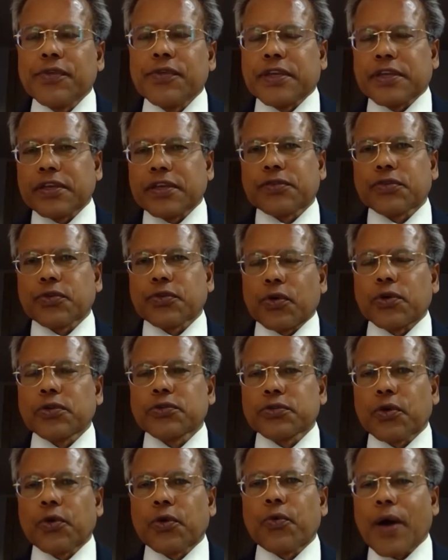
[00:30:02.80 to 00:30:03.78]
which is
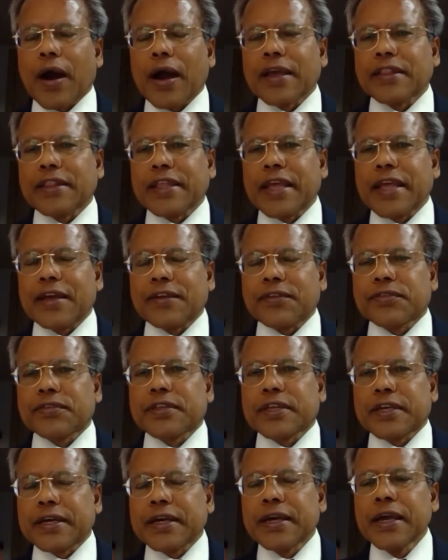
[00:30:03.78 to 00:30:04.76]
also why there
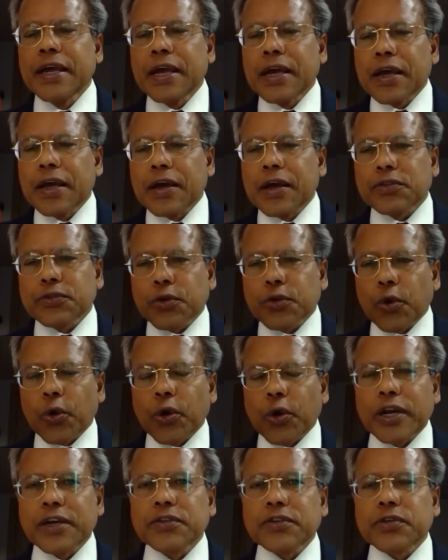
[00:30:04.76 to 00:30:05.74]
is
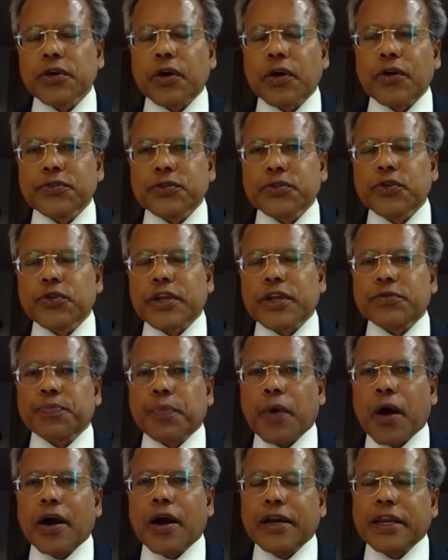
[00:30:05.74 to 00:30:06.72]
slowness of to
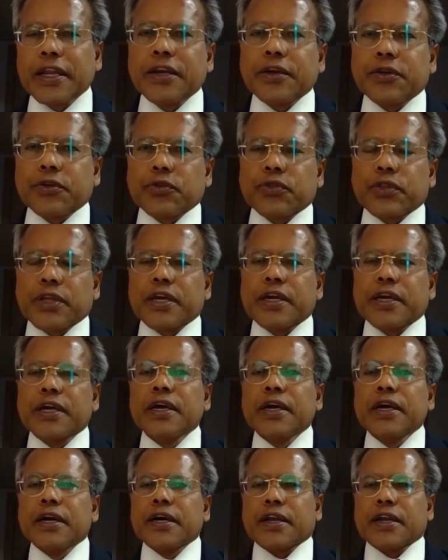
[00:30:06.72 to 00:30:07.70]
responding to the
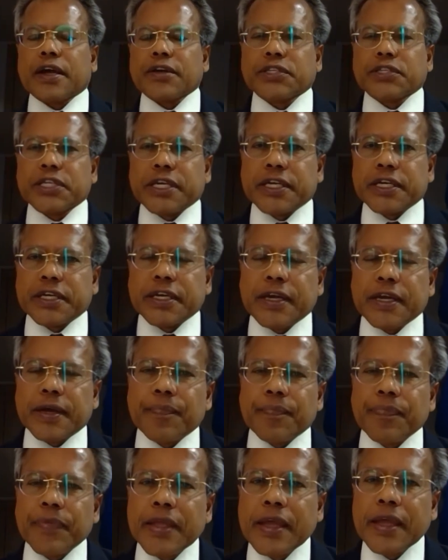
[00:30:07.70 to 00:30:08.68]
Russian
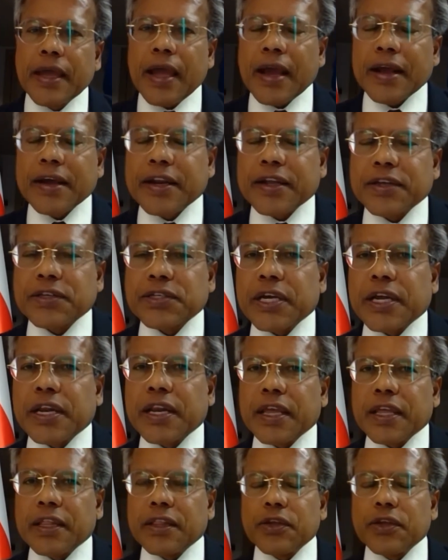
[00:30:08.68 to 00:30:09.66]
um,
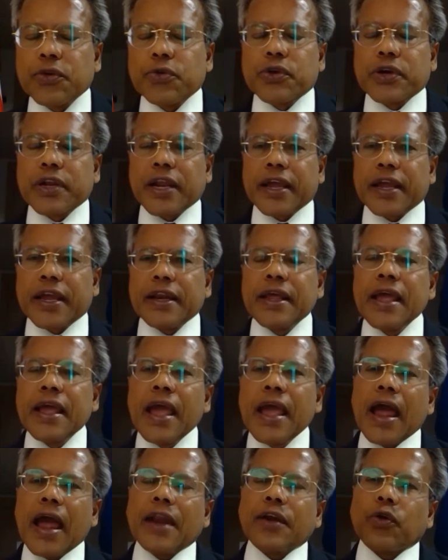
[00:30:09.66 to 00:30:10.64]
aggression in the Ukraine.
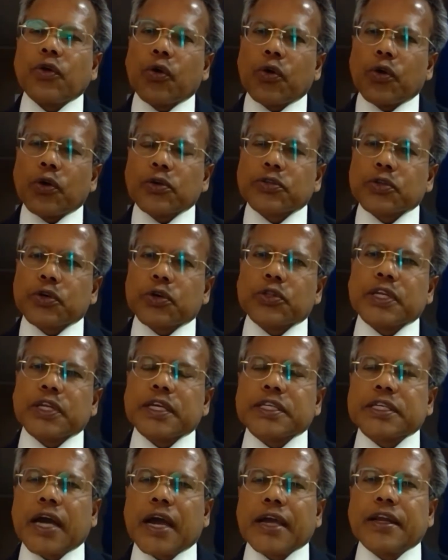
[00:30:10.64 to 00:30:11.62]
And also
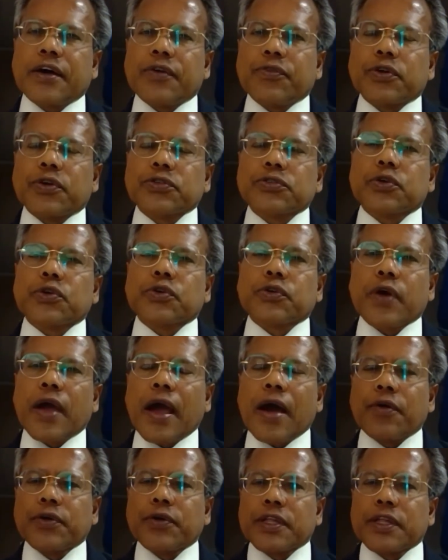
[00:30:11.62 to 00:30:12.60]
the China wants to, to
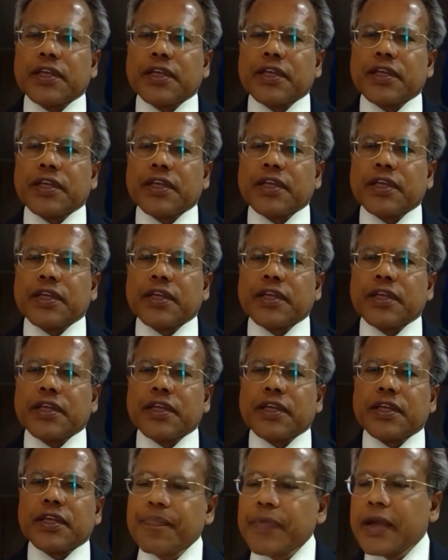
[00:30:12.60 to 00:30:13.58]
have this is uh,
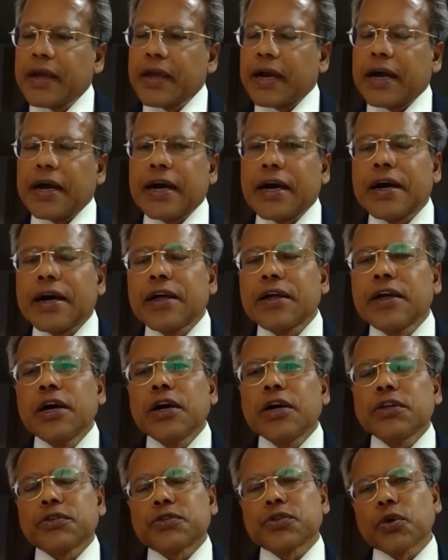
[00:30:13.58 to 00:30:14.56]
uh,
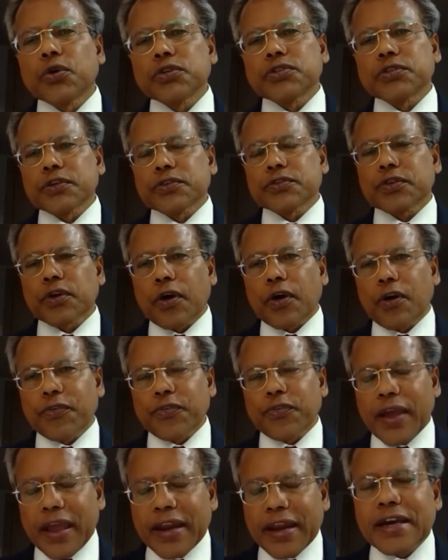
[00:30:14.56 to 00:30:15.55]
sources
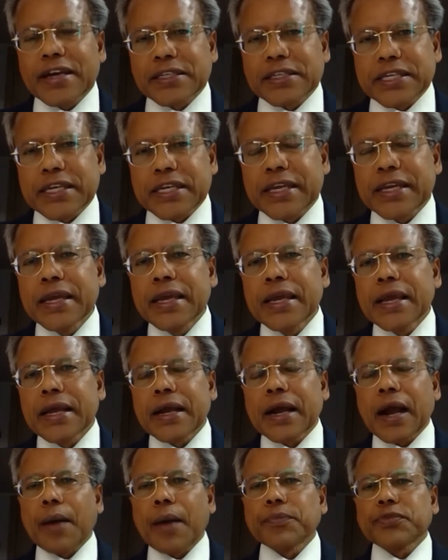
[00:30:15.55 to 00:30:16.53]
of energy
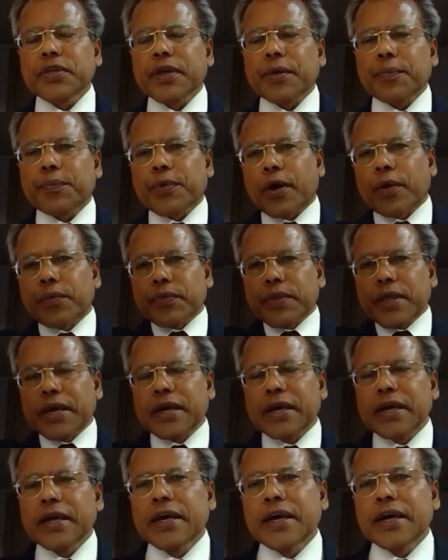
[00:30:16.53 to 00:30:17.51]
comes from
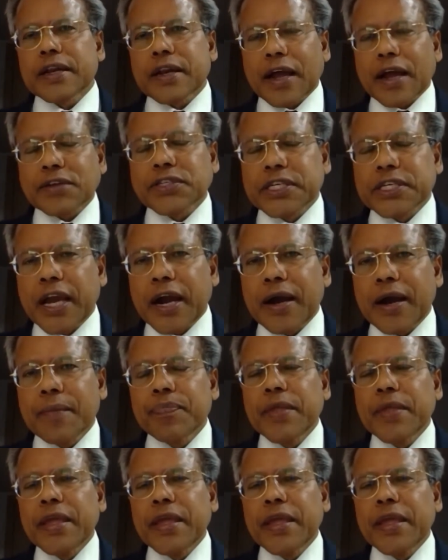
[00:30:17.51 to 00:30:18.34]
the Russia.